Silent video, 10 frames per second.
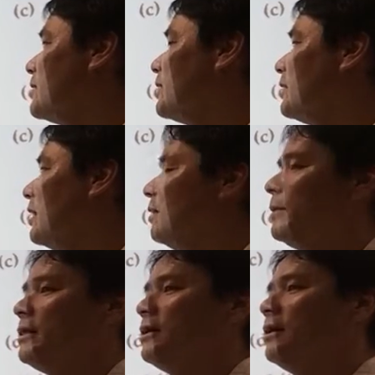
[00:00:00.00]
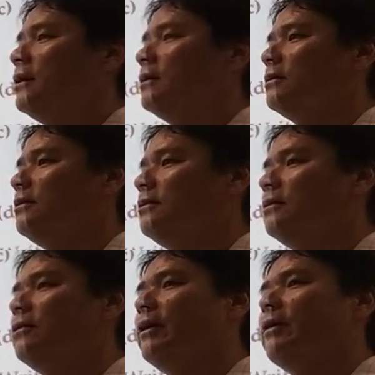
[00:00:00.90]
we've got the element there,
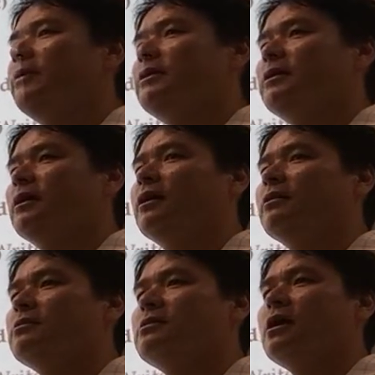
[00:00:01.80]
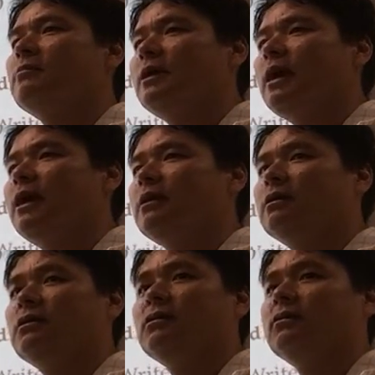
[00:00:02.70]
no element here. This has got to be a
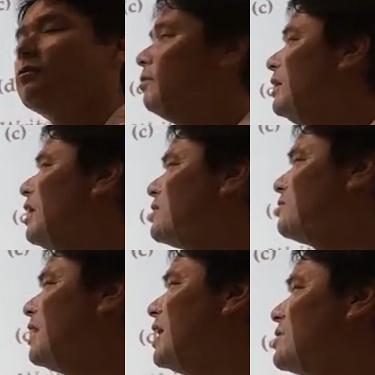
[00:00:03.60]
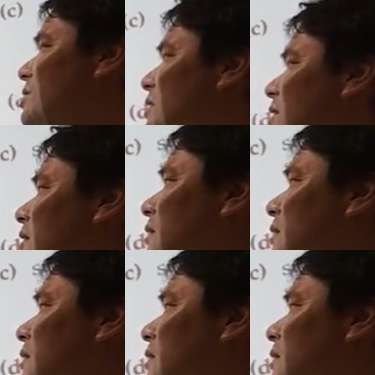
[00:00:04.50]
redox reaction.